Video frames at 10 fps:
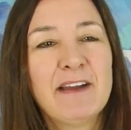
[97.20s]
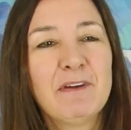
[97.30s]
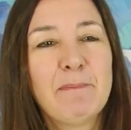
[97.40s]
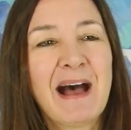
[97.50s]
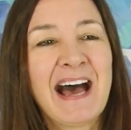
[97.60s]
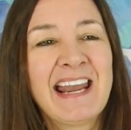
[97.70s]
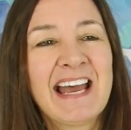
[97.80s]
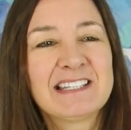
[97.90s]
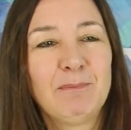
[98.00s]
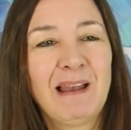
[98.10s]
Every bite
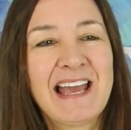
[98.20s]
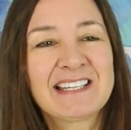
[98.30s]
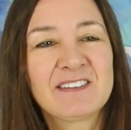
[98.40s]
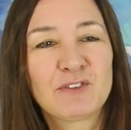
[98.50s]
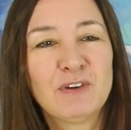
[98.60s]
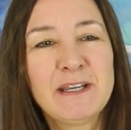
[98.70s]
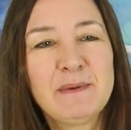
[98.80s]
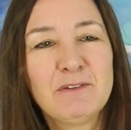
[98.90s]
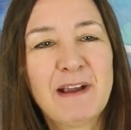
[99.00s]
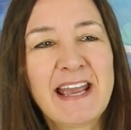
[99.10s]
has a blast of
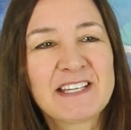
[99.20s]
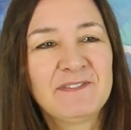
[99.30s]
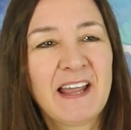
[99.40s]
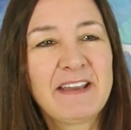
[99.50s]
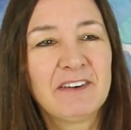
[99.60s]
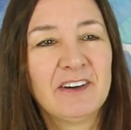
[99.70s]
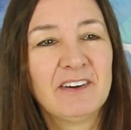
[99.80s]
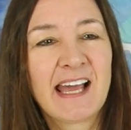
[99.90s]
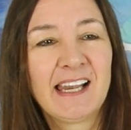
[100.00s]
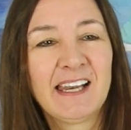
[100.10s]
creamy ranch
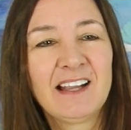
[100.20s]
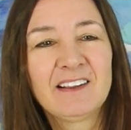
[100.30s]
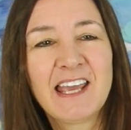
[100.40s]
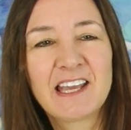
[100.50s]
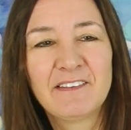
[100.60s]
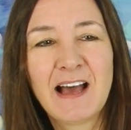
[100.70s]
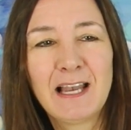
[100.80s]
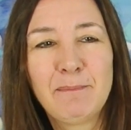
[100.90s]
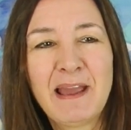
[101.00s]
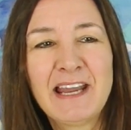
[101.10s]
flavor and a little kick of
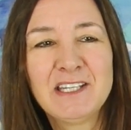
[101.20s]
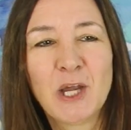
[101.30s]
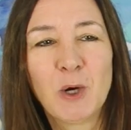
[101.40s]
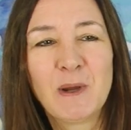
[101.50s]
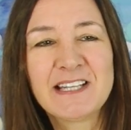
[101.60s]
jalapeno.